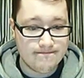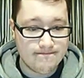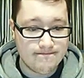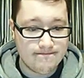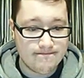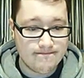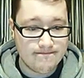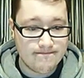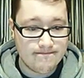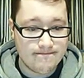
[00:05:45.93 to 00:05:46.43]

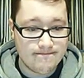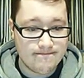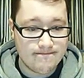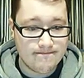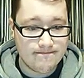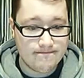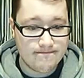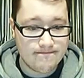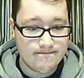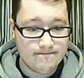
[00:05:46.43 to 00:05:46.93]

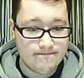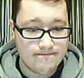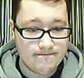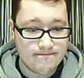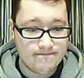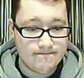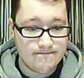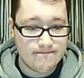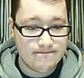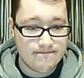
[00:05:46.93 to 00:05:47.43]

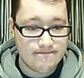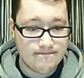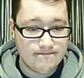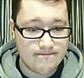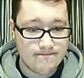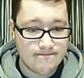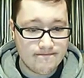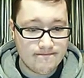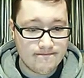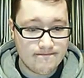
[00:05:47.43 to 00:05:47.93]

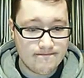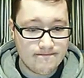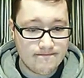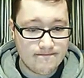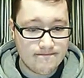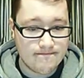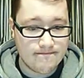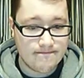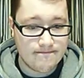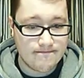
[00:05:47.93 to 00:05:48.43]

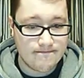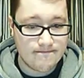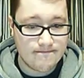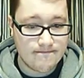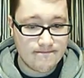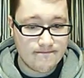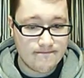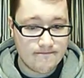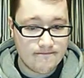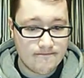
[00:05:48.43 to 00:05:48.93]

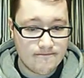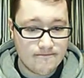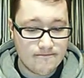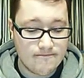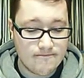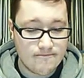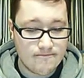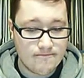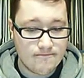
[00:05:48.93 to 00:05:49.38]
No one is speaking in this clip.